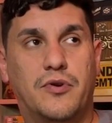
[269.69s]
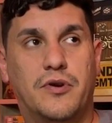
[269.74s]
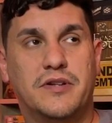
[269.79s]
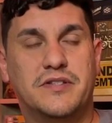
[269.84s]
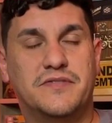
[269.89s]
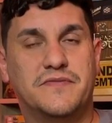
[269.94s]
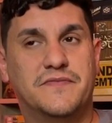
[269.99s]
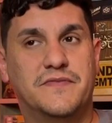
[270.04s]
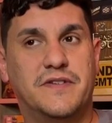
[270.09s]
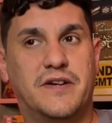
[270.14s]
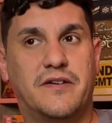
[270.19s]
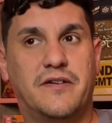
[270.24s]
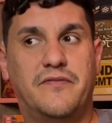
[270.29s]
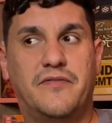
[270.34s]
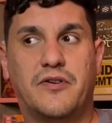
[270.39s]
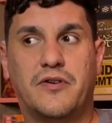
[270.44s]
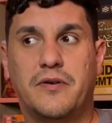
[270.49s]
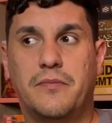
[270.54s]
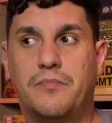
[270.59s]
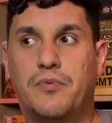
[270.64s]
It's very,
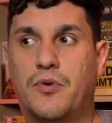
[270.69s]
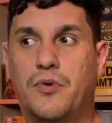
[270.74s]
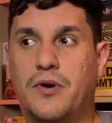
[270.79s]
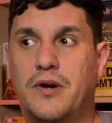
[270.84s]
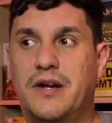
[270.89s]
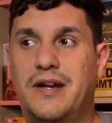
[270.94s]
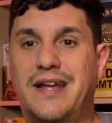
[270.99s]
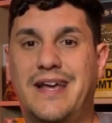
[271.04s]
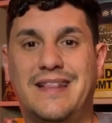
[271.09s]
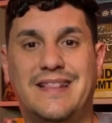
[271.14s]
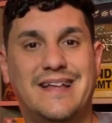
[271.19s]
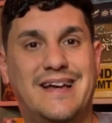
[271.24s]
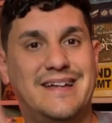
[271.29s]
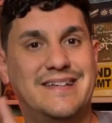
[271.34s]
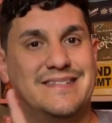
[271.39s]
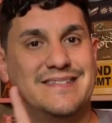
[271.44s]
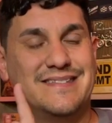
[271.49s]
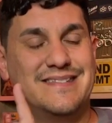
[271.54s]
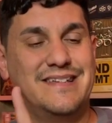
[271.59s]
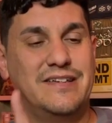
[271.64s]
very important, and that
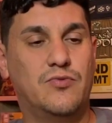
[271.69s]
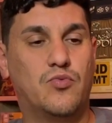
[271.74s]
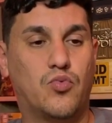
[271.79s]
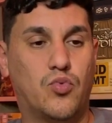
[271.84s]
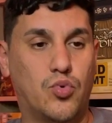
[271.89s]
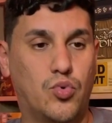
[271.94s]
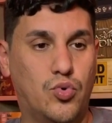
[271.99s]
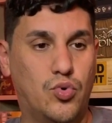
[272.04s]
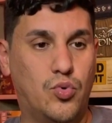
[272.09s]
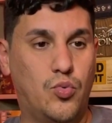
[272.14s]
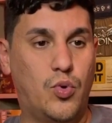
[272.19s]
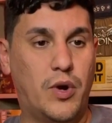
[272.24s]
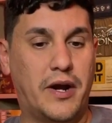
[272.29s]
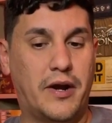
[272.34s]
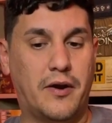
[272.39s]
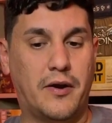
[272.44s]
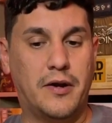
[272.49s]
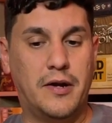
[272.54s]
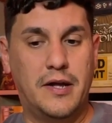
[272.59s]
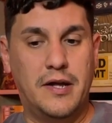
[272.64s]
is the rule
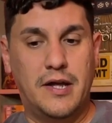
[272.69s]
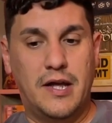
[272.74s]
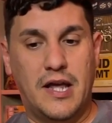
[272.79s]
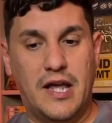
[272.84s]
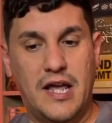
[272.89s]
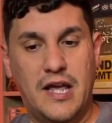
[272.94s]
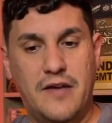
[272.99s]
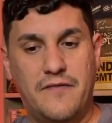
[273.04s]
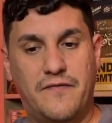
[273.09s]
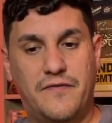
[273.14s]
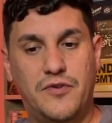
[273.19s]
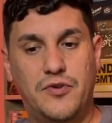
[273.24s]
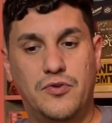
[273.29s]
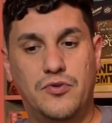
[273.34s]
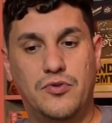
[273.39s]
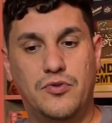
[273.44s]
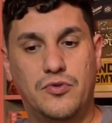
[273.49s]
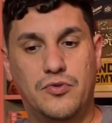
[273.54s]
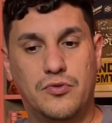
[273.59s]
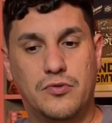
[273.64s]
where if
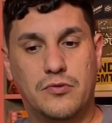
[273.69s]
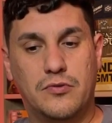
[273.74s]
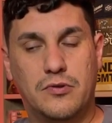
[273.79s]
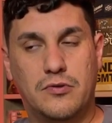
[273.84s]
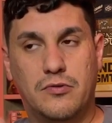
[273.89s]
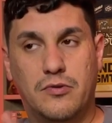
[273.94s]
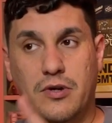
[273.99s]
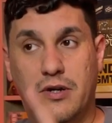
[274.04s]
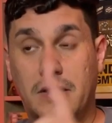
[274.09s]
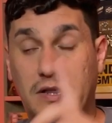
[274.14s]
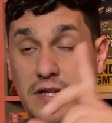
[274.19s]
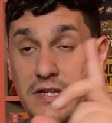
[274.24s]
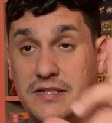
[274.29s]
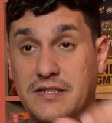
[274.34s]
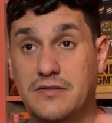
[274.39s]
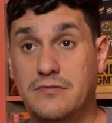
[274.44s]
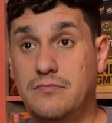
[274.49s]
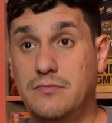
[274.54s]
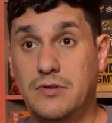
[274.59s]
you, or at least,